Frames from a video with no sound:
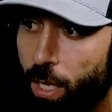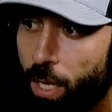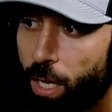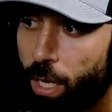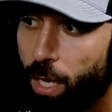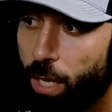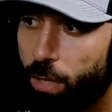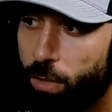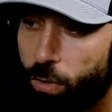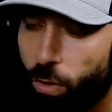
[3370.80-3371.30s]

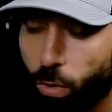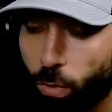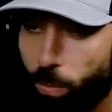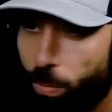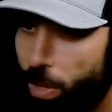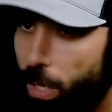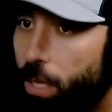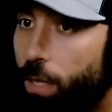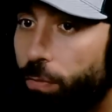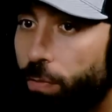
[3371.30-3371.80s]
And so
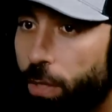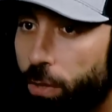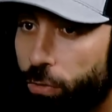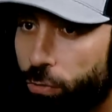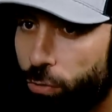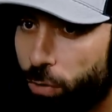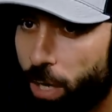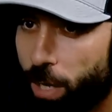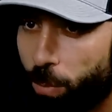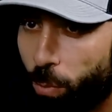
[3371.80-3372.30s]
because of
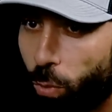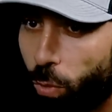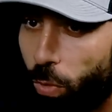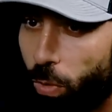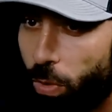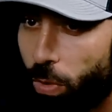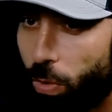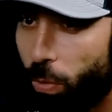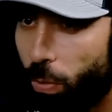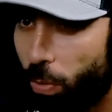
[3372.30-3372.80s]
Instagram
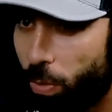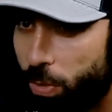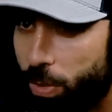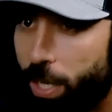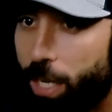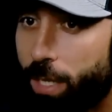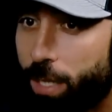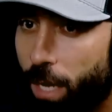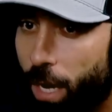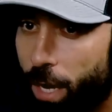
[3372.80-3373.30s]
or
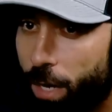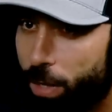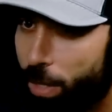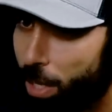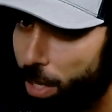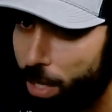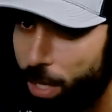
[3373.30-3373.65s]
TikTok, like